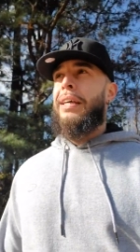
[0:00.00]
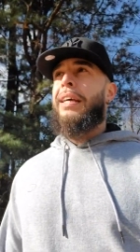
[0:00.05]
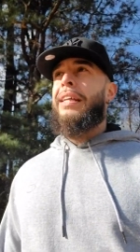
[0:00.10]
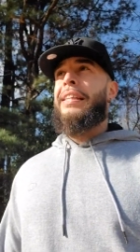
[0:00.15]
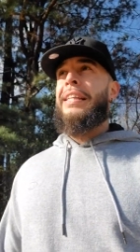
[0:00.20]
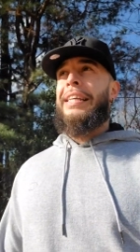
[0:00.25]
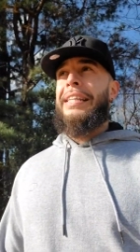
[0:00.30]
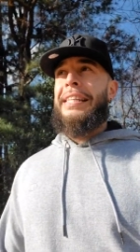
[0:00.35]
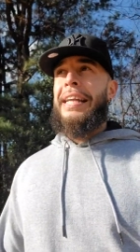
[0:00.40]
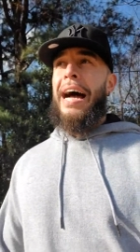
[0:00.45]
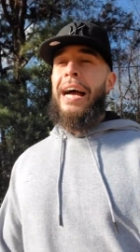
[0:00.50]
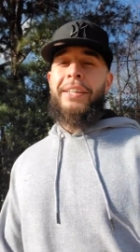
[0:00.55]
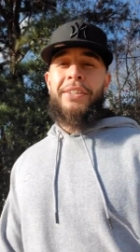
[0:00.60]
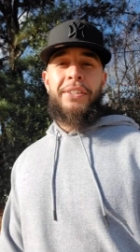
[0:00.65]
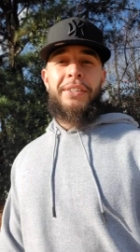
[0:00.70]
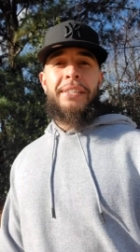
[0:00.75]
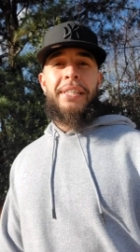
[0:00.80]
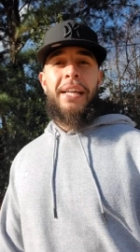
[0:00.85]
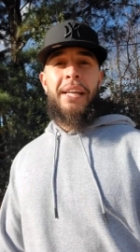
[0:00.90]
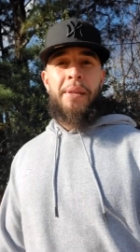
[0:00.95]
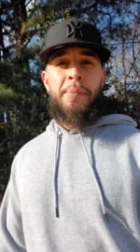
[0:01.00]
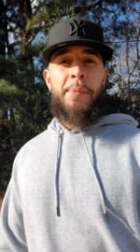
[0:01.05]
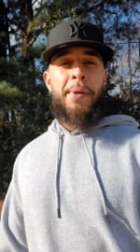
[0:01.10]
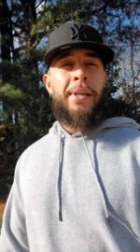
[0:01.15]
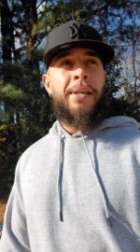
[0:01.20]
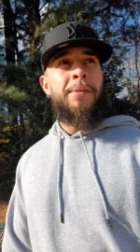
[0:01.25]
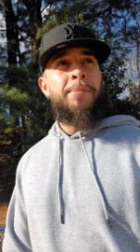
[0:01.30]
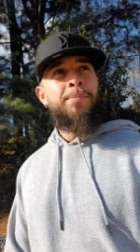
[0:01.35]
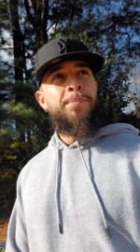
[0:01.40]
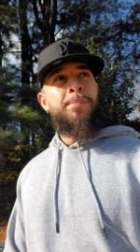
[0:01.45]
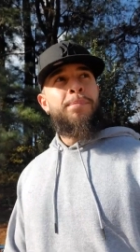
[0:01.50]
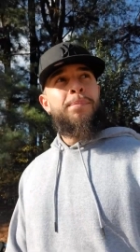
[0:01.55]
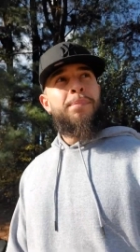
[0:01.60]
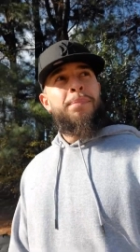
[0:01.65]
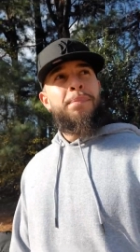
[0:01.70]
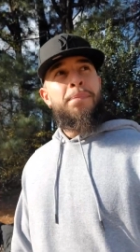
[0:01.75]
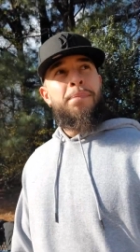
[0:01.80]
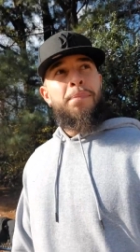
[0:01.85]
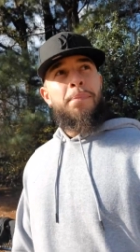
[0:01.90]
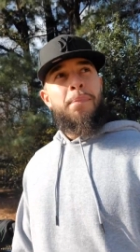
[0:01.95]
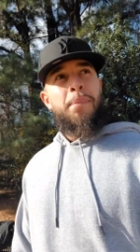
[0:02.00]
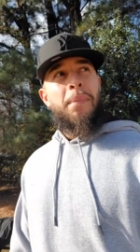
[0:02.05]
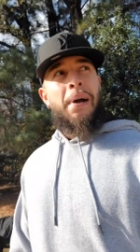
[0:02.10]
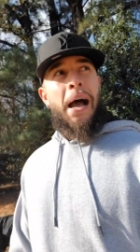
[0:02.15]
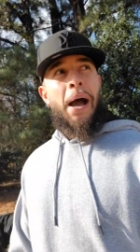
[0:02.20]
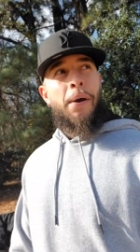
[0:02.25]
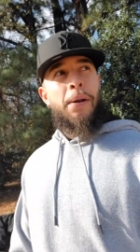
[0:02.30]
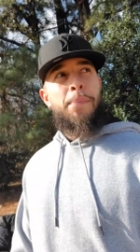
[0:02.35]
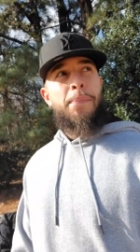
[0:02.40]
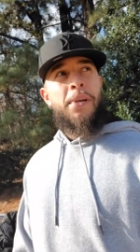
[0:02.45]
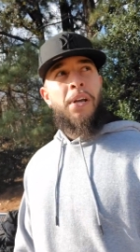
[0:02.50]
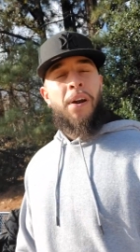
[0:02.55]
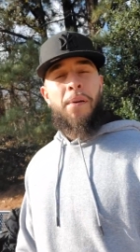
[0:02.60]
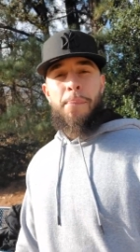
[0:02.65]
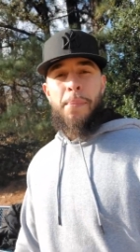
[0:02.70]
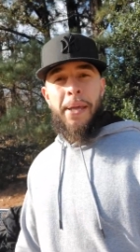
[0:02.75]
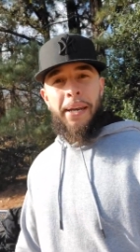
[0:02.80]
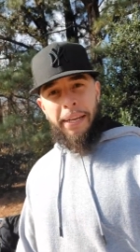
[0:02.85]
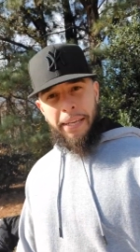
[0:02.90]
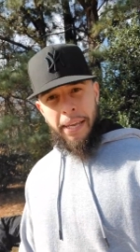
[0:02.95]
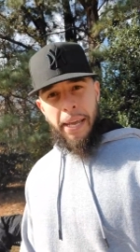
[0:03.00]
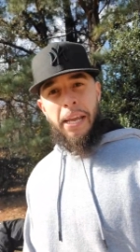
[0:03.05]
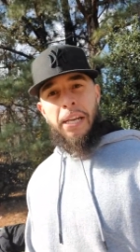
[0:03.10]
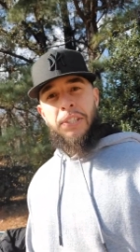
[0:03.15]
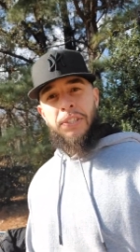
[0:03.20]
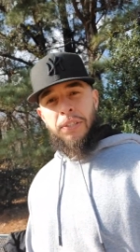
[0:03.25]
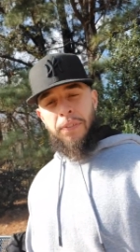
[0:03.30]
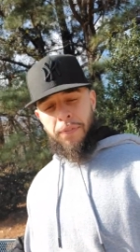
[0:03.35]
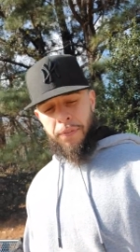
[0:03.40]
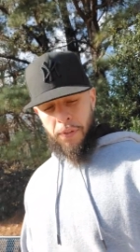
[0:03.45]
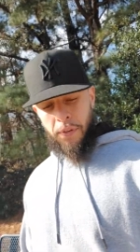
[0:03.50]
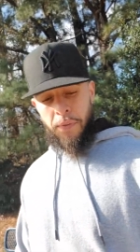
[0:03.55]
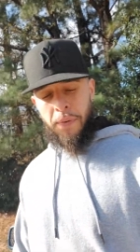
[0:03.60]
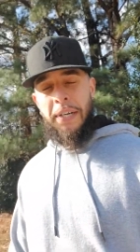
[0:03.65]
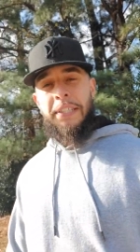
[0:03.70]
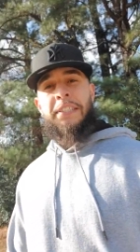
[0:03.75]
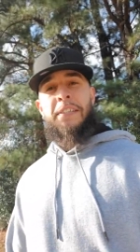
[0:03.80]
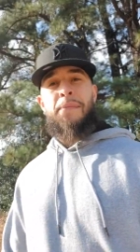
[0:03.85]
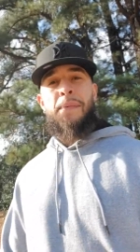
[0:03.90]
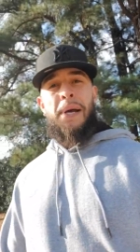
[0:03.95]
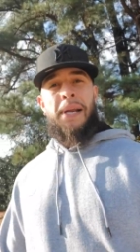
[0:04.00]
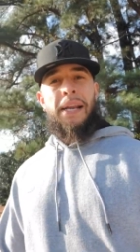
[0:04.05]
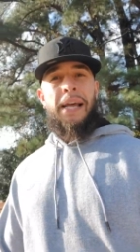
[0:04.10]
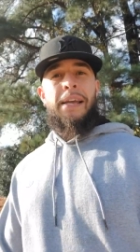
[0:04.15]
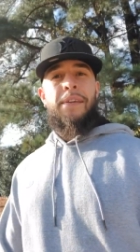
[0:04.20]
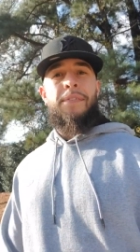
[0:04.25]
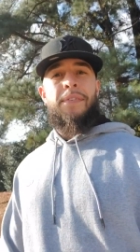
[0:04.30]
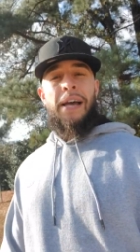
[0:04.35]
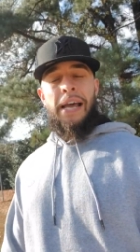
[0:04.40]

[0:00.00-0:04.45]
the doctor telling me I would be on medication for the rest of my life.